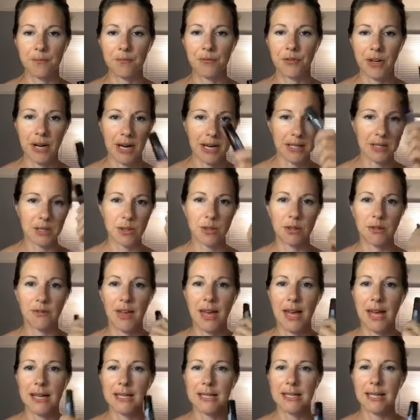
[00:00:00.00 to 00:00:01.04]
for any sort of
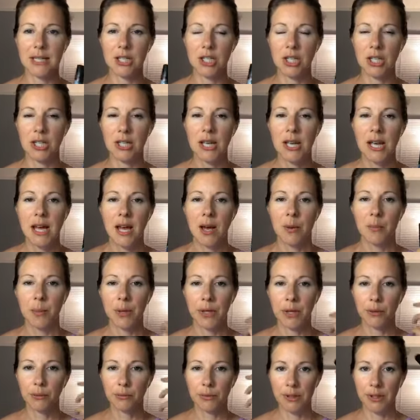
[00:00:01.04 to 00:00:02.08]
head tension,
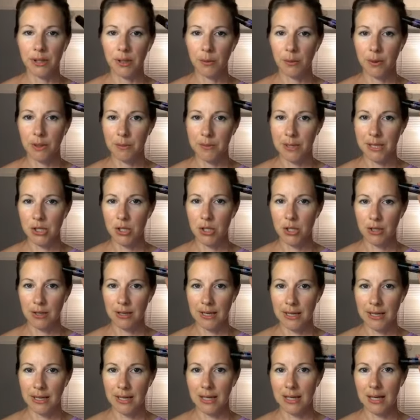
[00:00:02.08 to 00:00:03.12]
but you really want to make sure you're
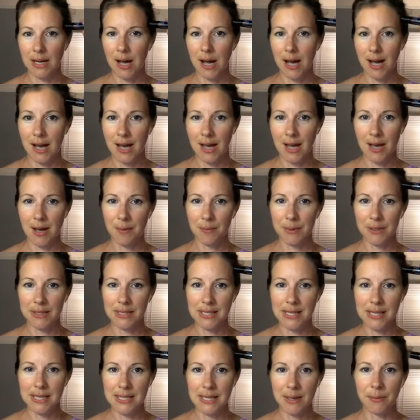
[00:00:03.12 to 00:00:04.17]
getting it high up
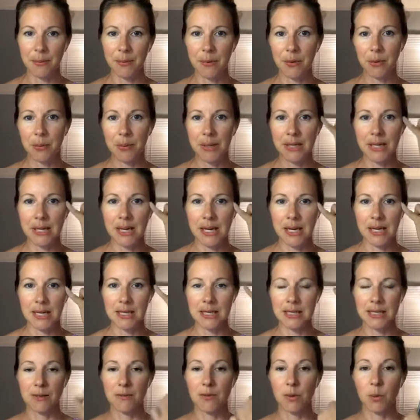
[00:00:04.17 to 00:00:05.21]
into the temple,
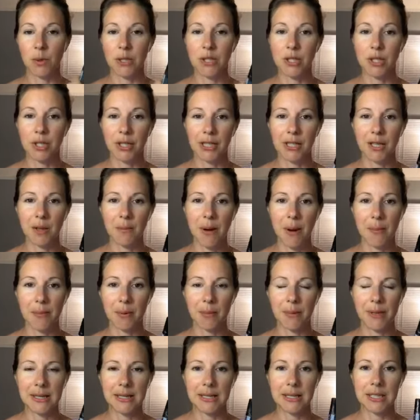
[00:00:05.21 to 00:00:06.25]
because of the wintergreen and the
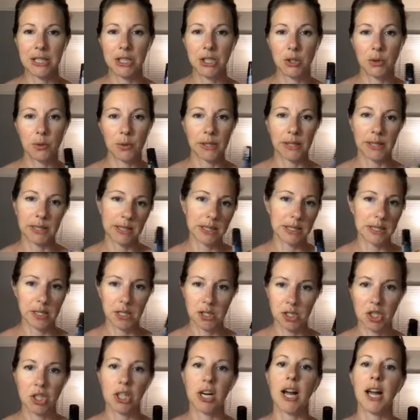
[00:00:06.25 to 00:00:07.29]
peppermint, you are going to
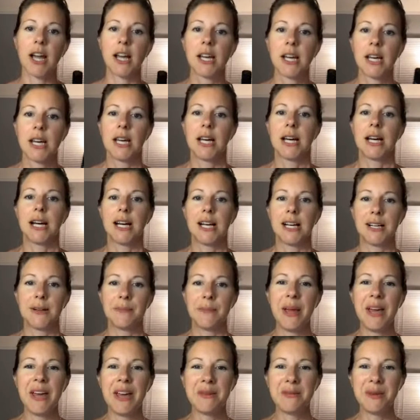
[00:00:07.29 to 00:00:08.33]
start to cry
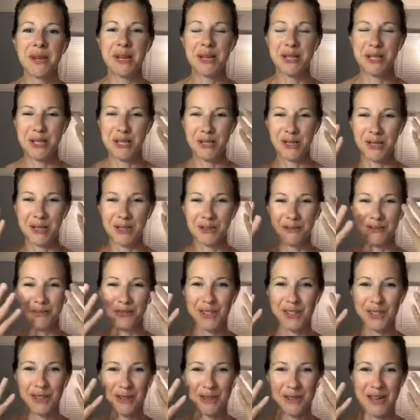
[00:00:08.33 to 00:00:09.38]
because you're going to
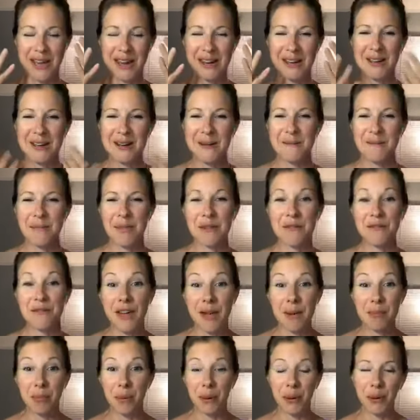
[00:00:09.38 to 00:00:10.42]
feel that the
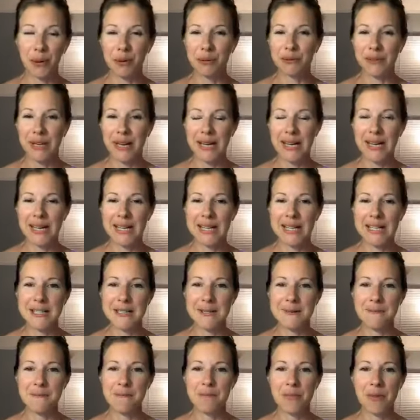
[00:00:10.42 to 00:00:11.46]
vapor, right?
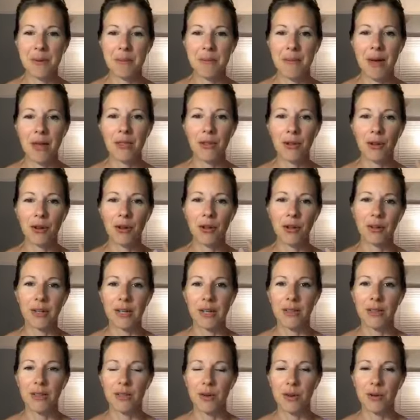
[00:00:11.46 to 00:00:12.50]
The methyl
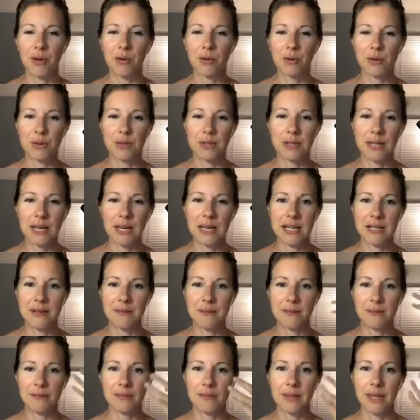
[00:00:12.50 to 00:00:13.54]
in those,
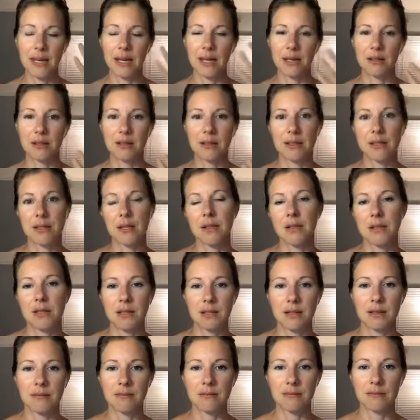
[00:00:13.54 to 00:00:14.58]
and it'll start
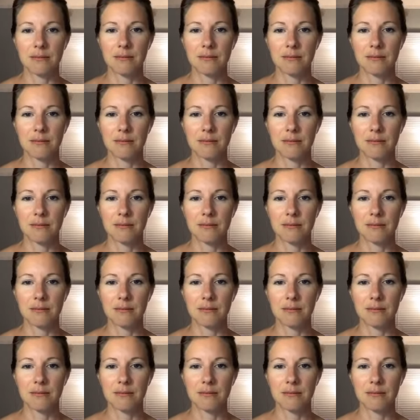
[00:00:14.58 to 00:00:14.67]
to,